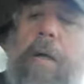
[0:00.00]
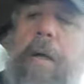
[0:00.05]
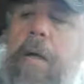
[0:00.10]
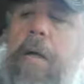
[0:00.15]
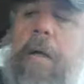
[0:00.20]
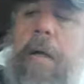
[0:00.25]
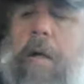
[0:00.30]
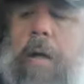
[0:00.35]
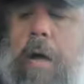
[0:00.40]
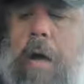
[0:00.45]
to,
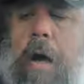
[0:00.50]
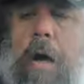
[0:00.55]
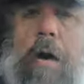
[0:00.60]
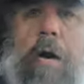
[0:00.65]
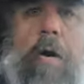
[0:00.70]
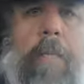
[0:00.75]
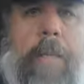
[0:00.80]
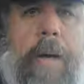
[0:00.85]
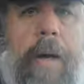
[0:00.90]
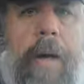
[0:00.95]

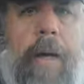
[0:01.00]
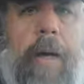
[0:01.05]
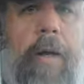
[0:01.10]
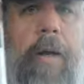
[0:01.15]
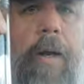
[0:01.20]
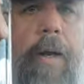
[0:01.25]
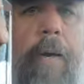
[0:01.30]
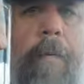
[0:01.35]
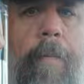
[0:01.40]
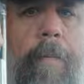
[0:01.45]
oh
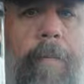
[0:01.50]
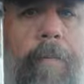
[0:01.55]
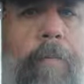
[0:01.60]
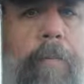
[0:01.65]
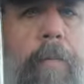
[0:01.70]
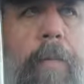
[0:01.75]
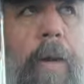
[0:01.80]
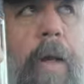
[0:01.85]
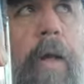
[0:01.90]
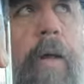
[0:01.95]
man,
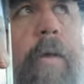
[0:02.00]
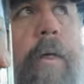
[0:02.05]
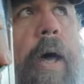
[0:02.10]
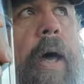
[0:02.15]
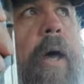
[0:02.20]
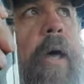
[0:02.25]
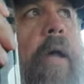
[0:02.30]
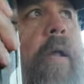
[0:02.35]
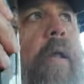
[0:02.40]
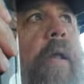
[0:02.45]

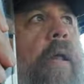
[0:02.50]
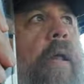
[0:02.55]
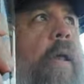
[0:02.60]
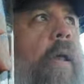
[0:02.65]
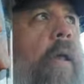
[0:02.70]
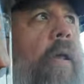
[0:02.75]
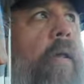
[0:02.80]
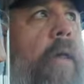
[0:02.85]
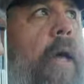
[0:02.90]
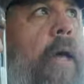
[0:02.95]
that
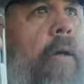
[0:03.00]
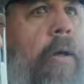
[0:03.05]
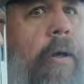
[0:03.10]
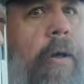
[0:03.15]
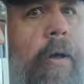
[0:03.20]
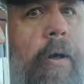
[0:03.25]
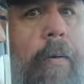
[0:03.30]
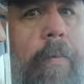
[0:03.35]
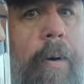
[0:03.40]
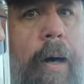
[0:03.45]

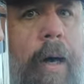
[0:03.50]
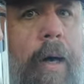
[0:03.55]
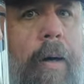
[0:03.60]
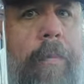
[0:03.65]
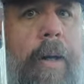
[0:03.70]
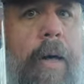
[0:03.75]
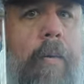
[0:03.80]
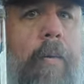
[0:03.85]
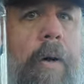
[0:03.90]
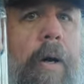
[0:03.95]
nuclear bomb
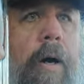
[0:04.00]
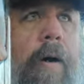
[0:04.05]
that went